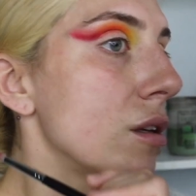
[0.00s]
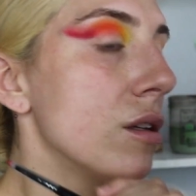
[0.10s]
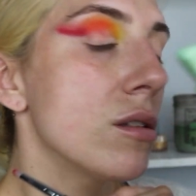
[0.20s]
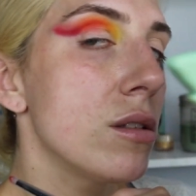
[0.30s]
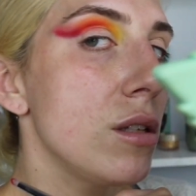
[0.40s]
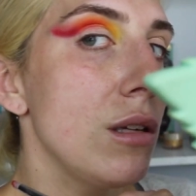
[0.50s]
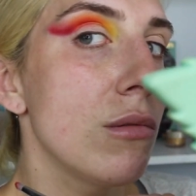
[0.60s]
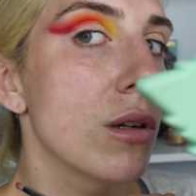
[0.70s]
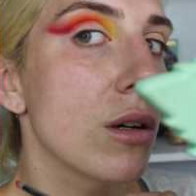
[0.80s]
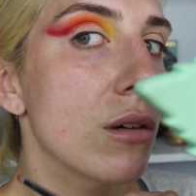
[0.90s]
And see,
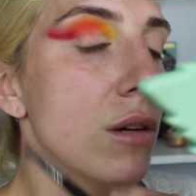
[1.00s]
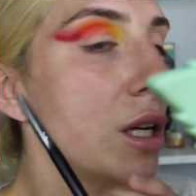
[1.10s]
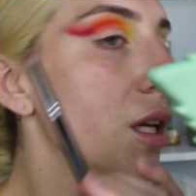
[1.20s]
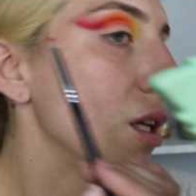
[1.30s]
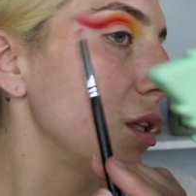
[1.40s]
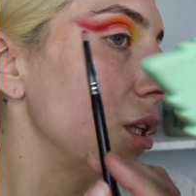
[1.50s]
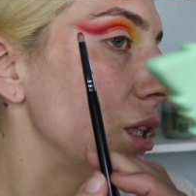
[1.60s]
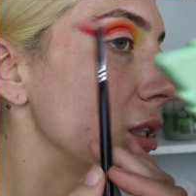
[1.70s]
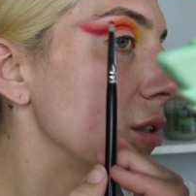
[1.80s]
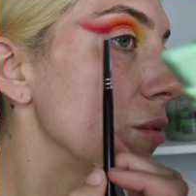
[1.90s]
we're already getting that little